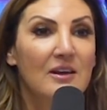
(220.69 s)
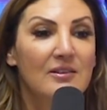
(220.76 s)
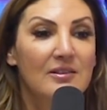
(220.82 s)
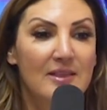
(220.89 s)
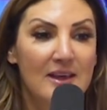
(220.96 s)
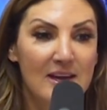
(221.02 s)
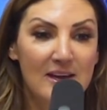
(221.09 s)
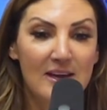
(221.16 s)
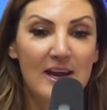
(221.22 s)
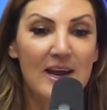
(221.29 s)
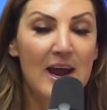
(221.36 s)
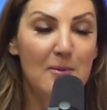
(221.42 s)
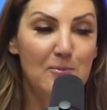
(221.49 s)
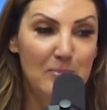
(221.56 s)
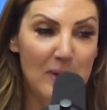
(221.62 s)
Thing, it
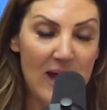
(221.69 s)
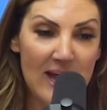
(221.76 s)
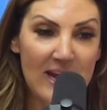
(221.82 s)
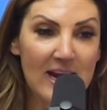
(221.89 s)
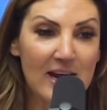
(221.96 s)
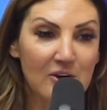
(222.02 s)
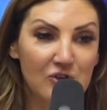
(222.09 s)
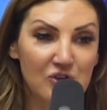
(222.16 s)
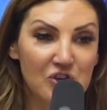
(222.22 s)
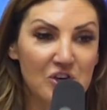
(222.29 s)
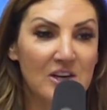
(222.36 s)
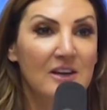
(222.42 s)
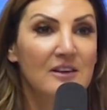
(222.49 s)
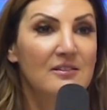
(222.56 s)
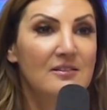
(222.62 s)
had bad
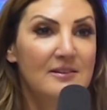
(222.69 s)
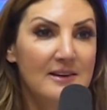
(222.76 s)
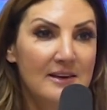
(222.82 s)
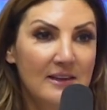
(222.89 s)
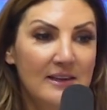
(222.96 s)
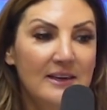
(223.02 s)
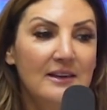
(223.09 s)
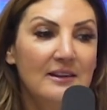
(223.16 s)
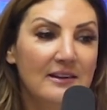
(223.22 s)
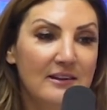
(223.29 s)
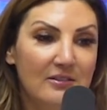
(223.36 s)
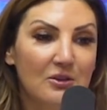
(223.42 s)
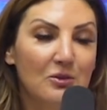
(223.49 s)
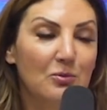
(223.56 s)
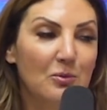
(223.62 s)
energy, stealing
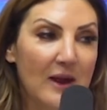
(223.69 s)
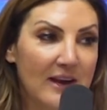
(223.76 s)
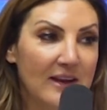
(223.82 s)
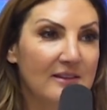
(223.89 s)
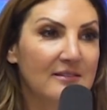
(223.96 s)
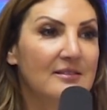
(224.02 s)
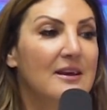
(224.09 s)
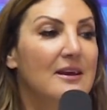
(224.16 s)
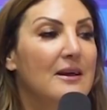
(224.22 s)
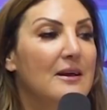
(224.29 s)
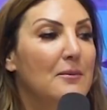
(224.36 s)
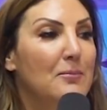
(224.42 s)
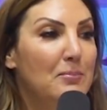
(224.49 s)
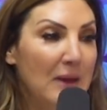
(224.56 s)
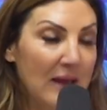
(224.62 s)
Lisa Rinna's
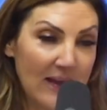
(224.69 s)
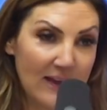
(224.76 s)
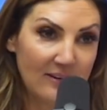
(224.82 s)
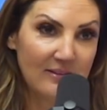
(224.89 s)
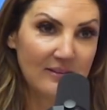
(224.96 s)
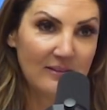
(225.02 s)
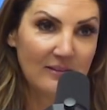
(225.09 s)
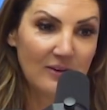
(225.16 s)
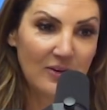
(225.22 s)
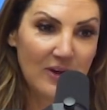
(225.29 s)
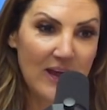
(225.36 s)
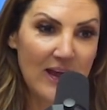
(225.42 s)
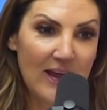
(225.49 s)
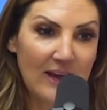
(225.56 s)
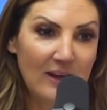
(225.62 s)
bit,
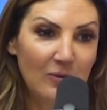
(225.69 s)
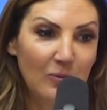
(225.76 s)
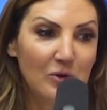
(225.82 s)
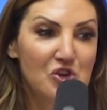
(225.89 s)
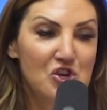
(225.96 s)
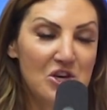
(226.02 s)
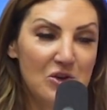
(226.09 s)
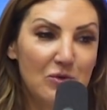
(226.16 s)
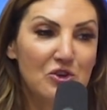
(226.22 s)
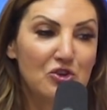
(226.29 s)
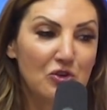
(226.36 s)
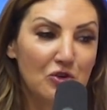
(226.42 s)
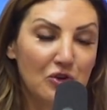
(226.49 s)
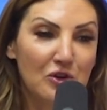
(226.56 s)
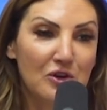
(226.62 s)
okay, where she
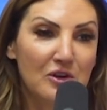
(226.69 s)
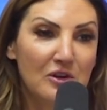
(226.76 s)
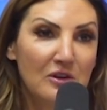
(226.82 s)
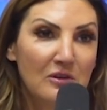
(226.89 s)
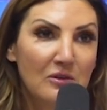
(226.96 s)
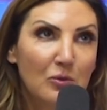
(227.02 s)
returned,